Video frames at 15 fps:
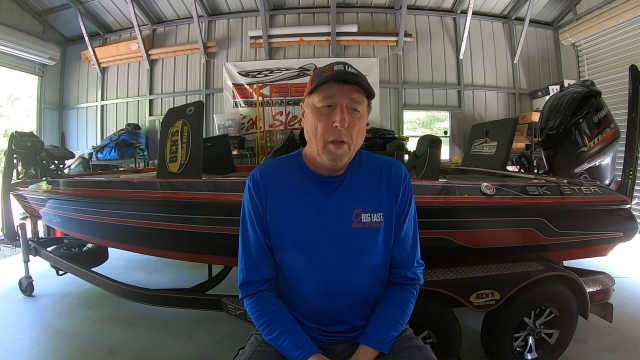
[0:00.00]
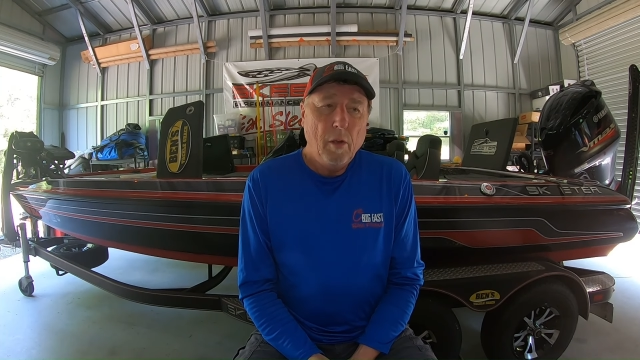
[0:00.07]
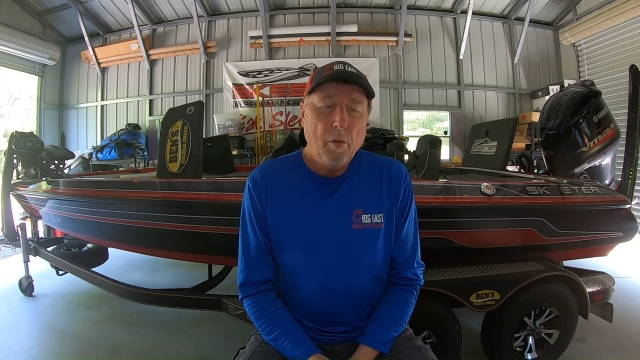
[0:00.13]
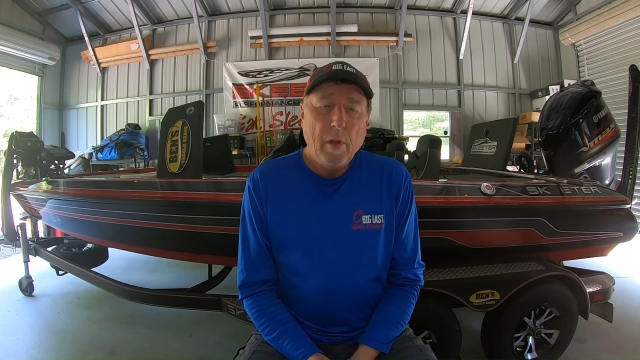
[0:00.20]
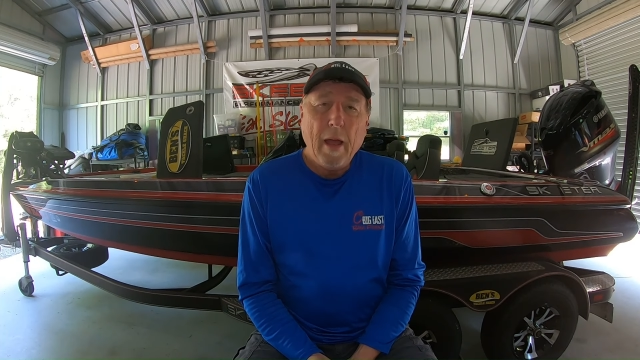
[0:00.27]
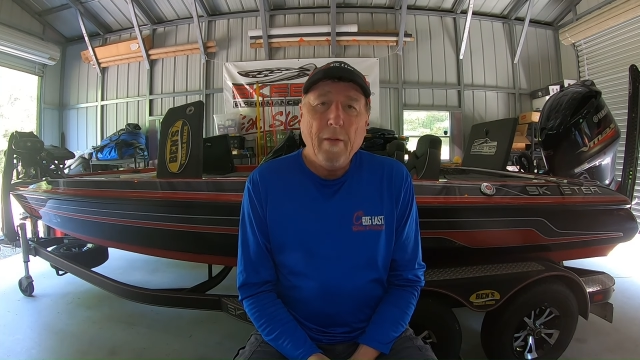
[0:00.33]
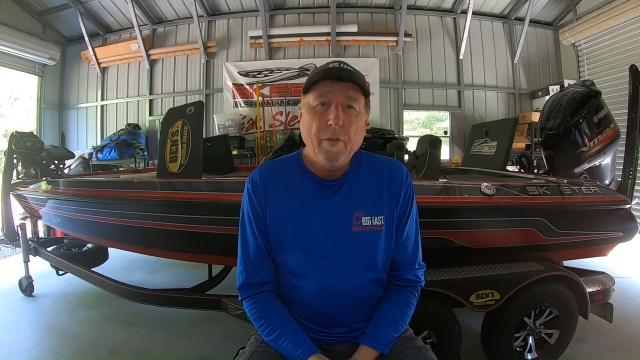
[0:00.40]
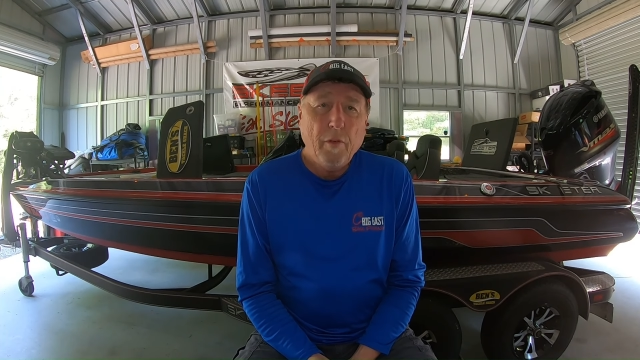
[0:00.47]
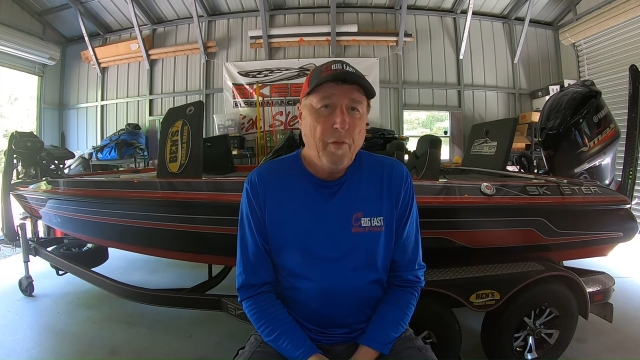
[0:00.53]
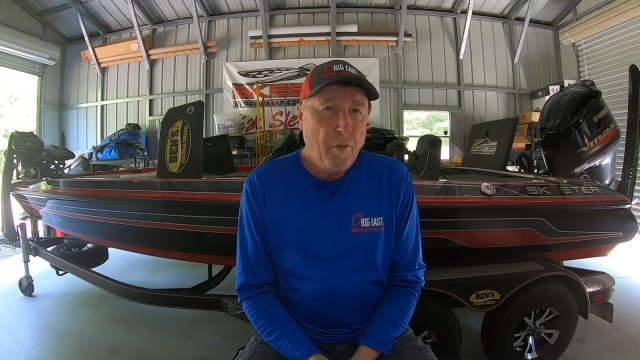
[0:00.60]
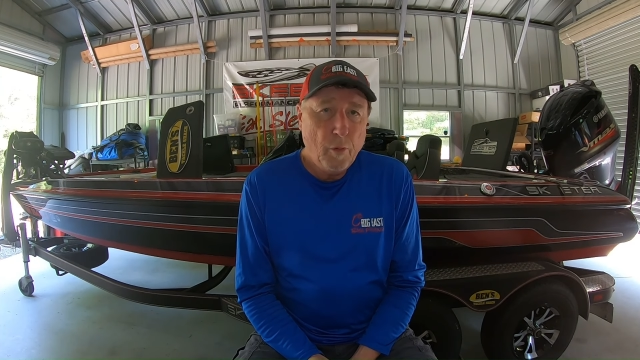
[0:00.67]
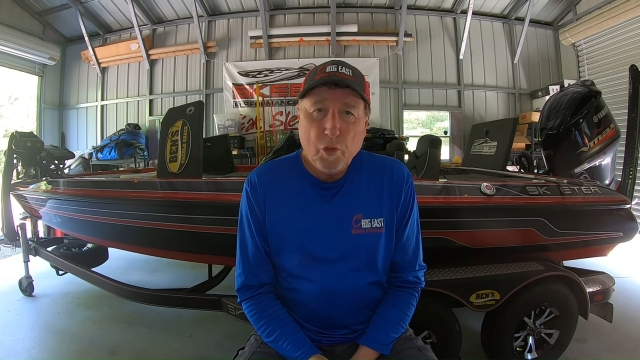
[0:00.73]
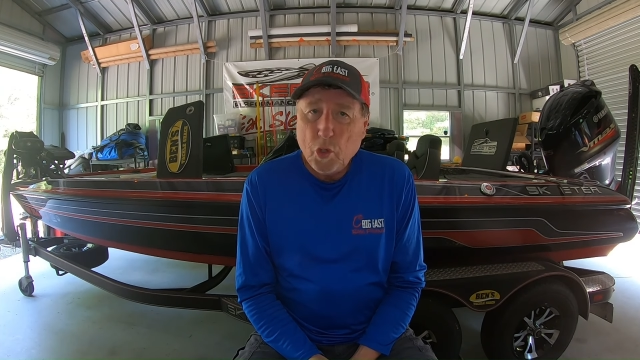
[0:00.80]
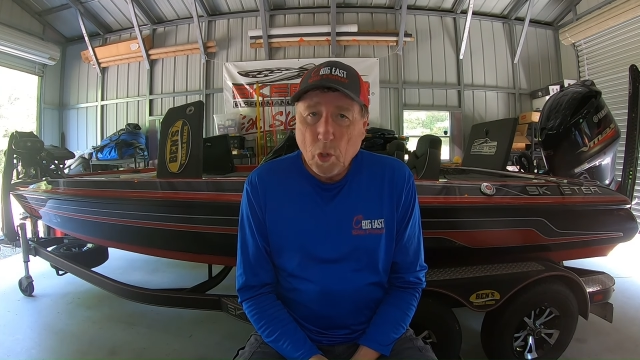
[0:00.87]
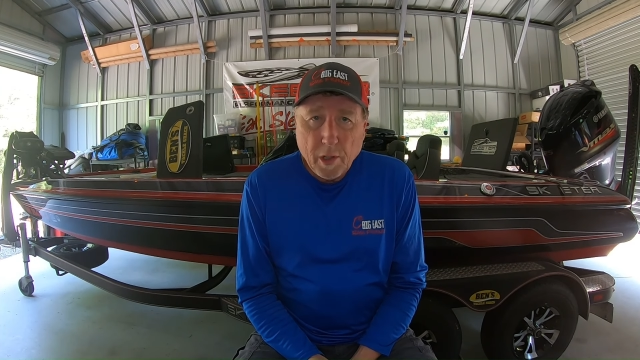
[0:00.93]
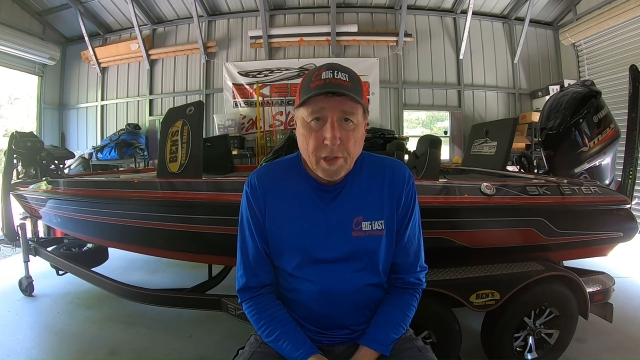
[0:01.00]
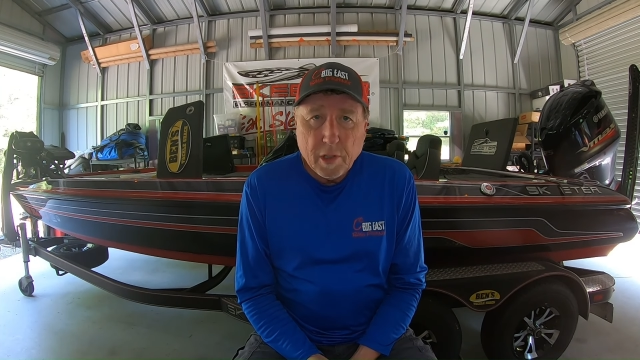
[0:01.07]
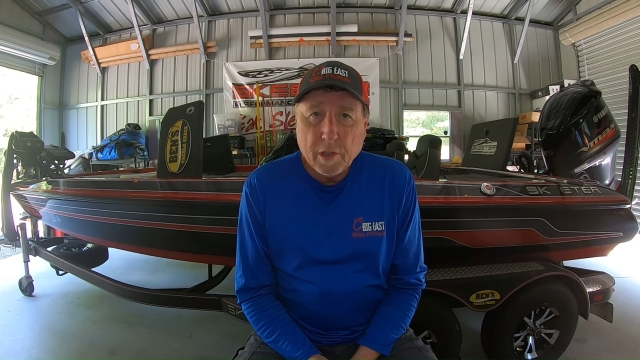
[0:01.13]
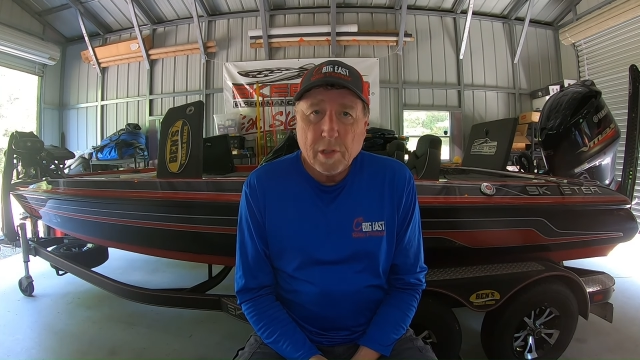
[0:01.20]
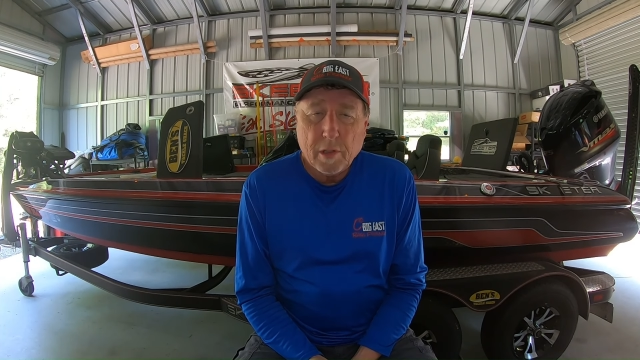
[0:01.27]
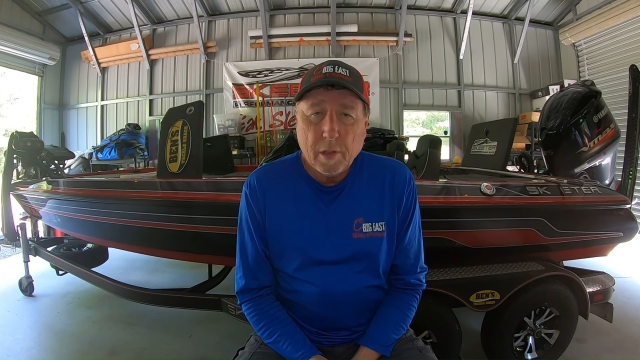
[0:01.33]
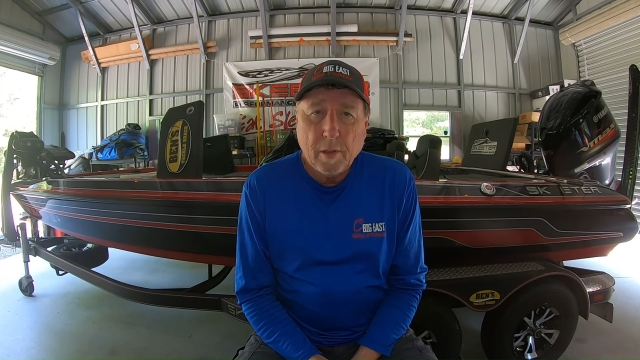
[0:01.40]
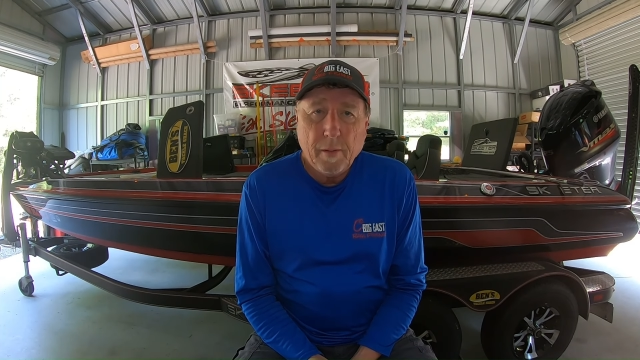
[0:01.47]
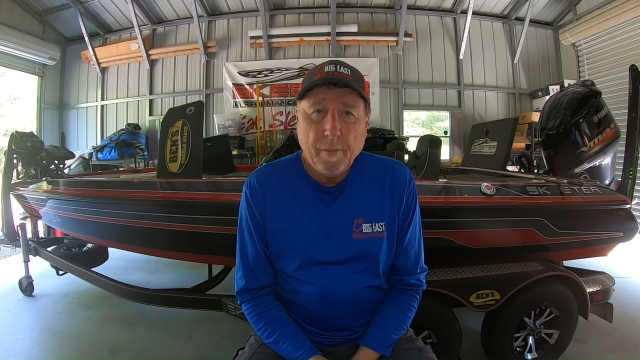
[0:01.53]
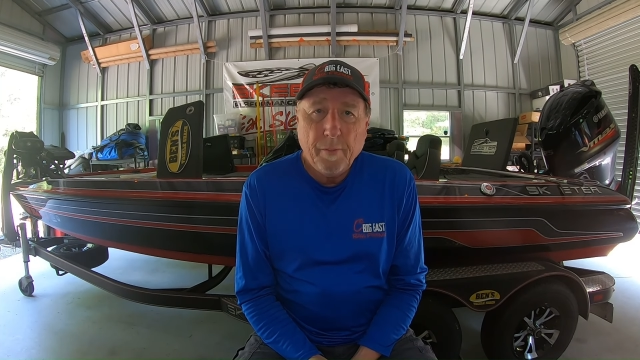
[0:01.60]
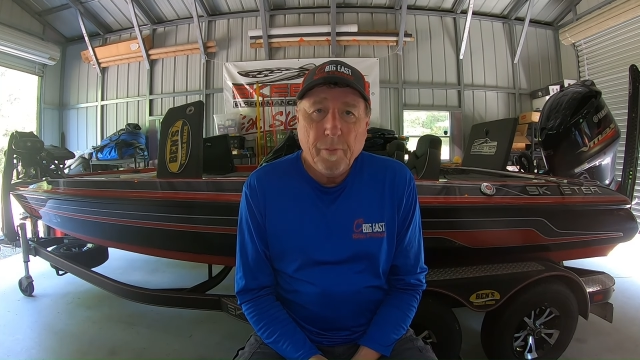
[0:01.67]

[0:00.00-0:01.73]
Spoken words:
You have a few choices.